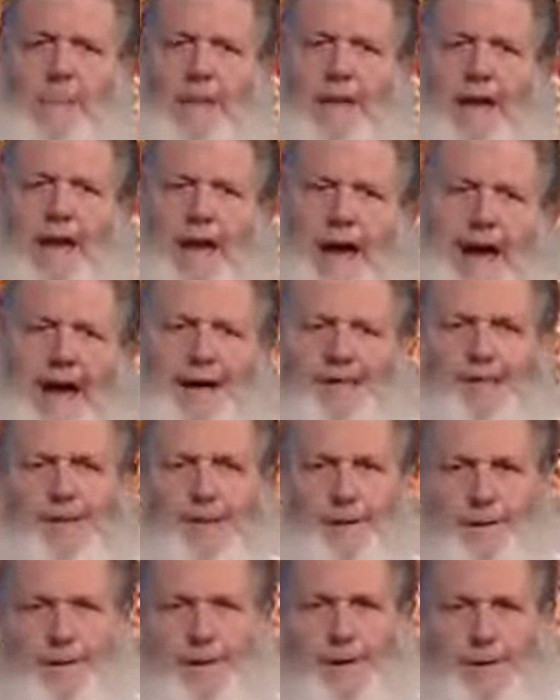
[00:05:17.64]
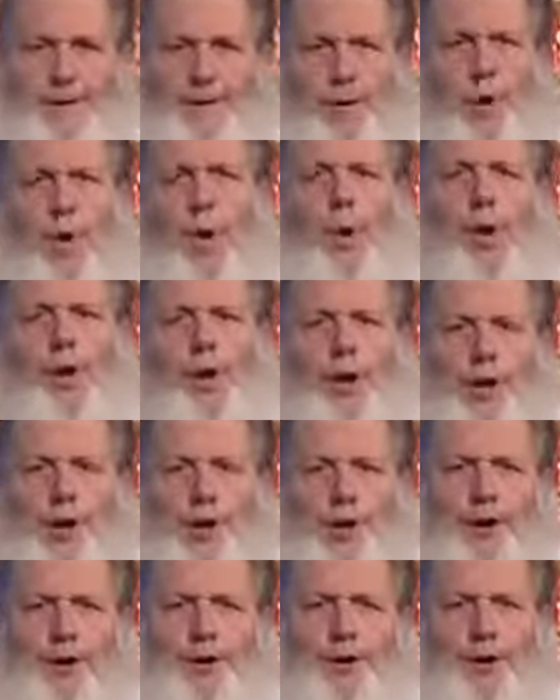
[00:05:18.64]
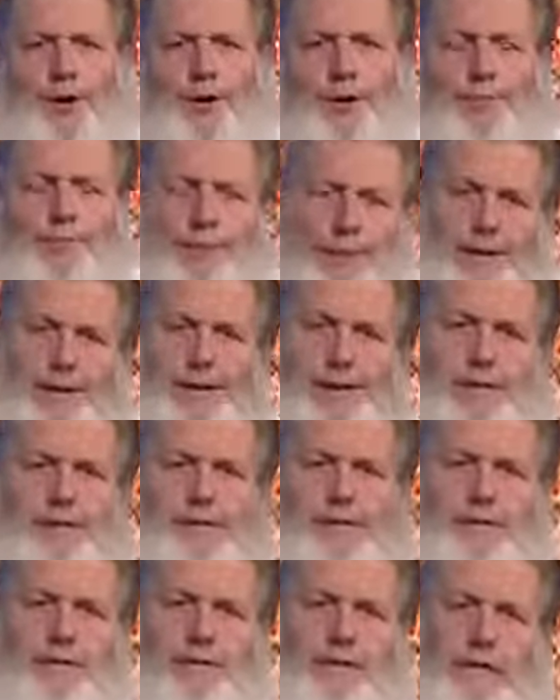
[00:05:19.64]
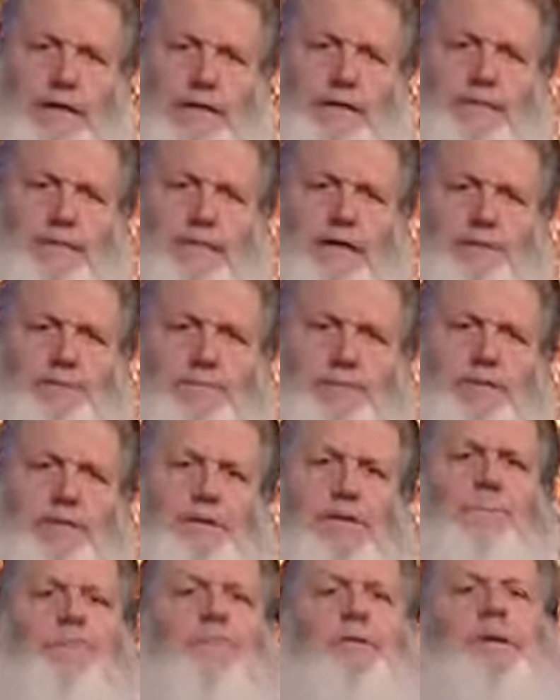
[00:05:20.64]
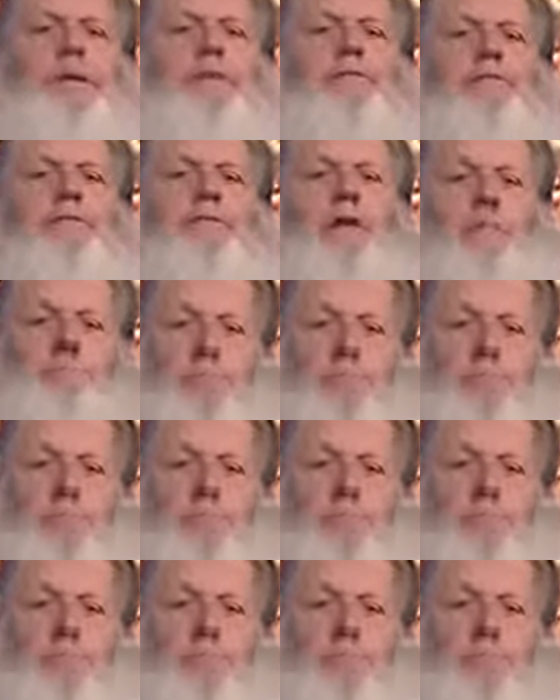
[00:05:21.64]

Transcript: and then ask Allah, "Oh Allah, please accept something